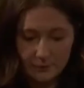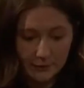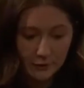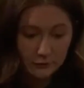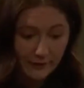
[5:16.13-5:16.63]

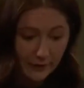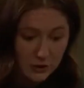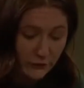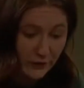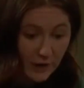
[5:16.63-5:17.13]
bigger advantage
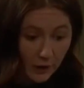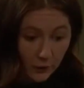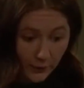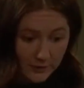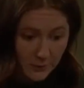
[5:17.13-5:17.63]
over the
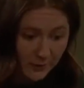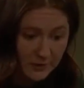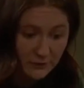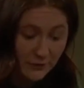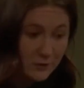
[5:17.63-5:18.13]
younger ones
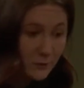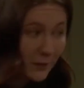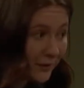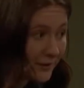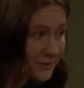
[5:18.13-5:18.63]
because of their
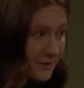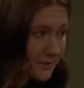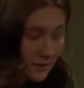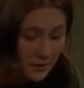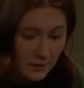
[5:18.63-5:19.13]
experience.
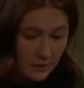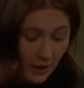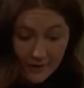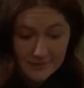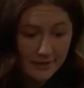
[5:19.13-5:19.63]

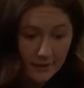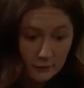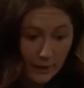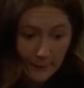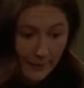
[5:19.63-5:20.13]
I say a
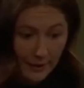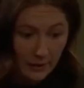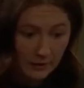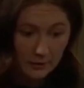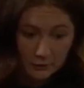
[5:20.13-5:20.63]
rap
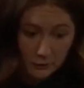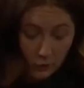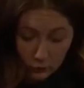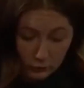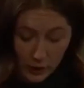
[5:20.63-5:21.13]
battle at a
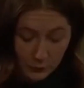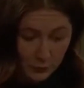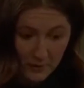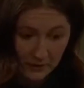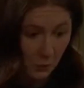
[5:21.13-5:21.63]
local club
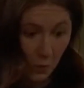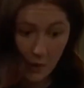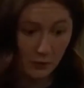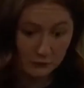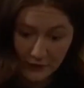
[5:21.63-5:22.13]
would make it way
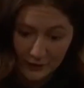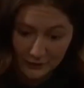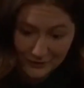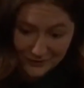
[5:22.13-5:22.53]
more fair.